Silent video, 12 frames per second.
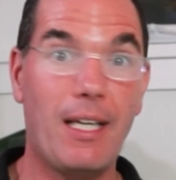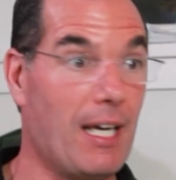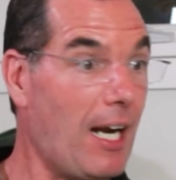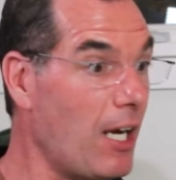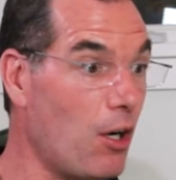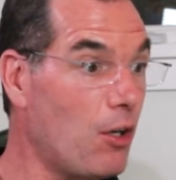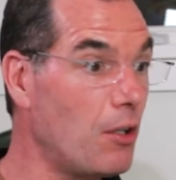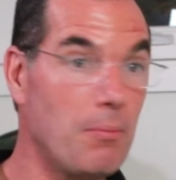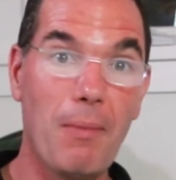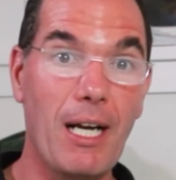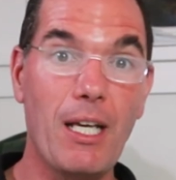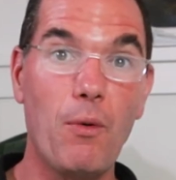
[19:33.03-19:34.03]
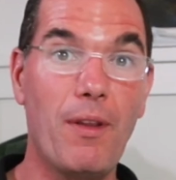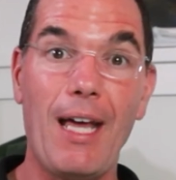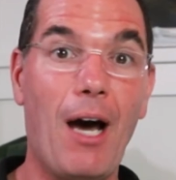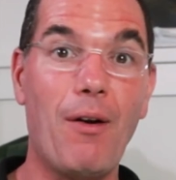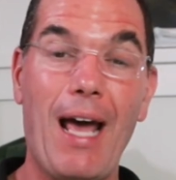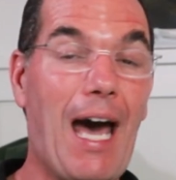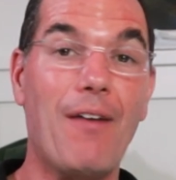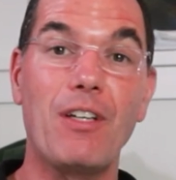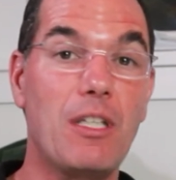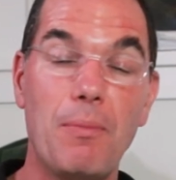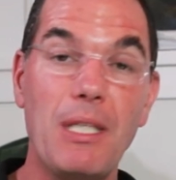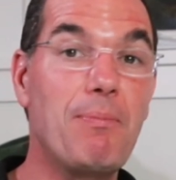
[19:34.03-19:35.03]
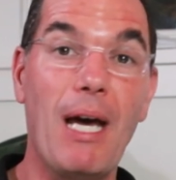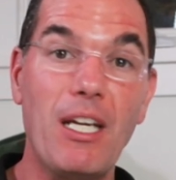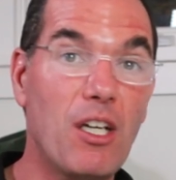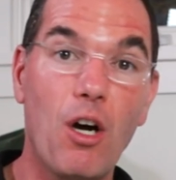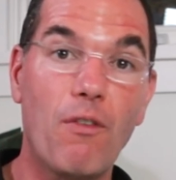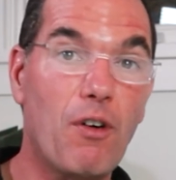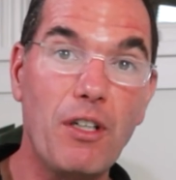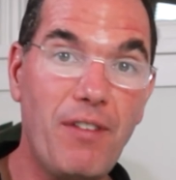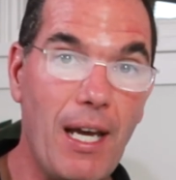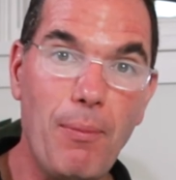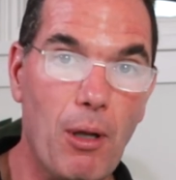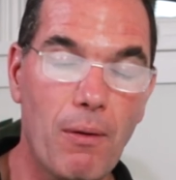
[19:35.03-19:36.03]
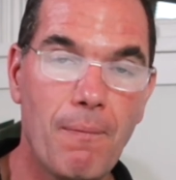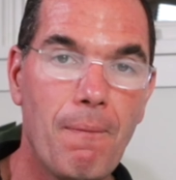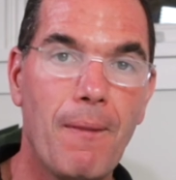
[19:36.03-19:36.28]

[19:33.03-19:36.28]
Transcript: can I earn money without having to be bending over a table?